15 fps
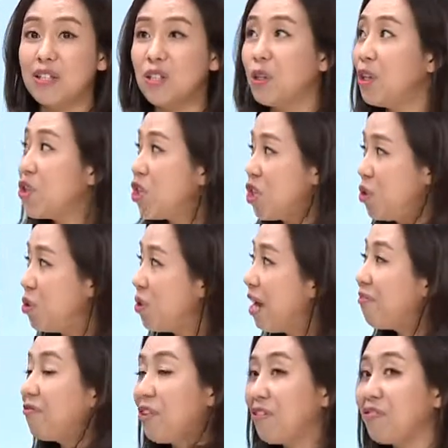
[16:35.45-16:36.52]
So you just do
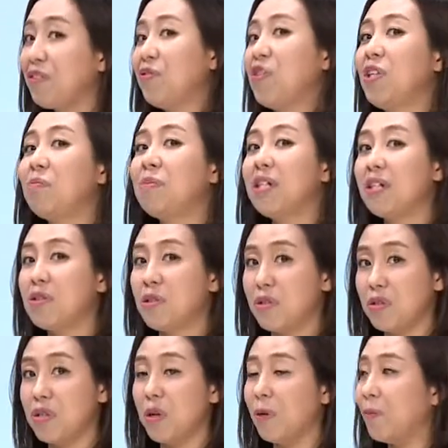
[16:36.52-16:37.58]
that for 15 minutes or
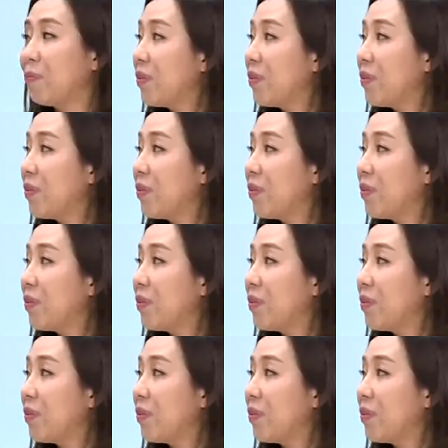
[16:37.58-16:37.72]
so.